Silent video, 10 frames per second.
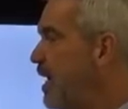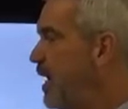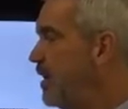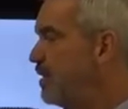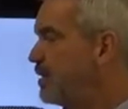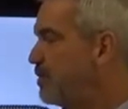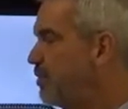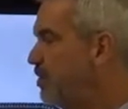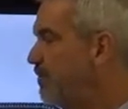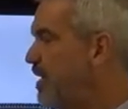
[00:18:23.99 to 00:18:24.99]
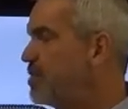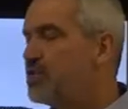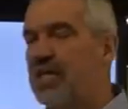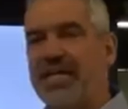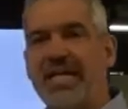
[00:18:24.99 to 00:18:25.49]
and the control devices
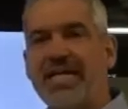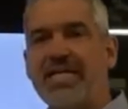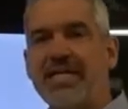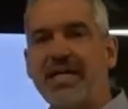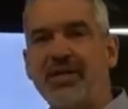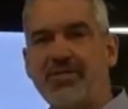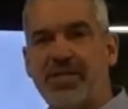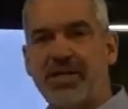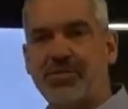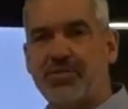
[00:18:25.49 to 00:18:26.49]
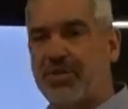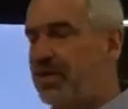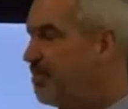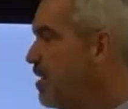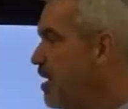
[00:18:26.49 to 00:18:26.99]
and anything else
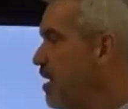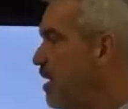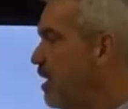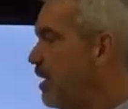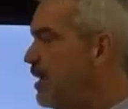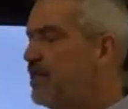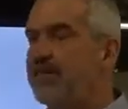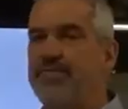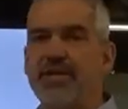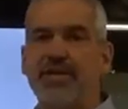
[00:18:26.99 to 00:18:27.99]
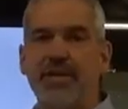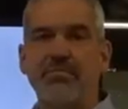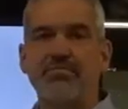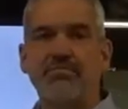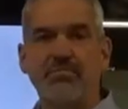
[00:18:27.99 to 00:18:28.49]
downstream in the event that
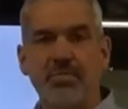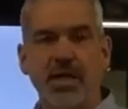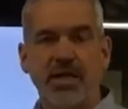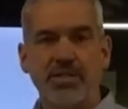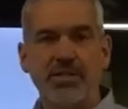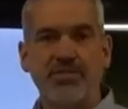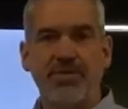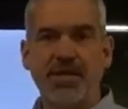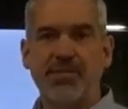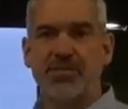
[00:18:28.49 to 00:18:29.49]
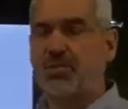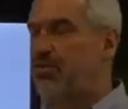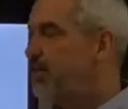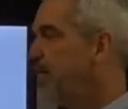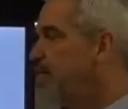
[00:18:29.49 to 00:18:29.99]
two phases
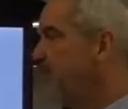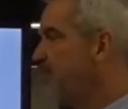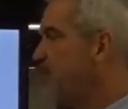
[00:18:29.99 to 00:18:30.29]
short together,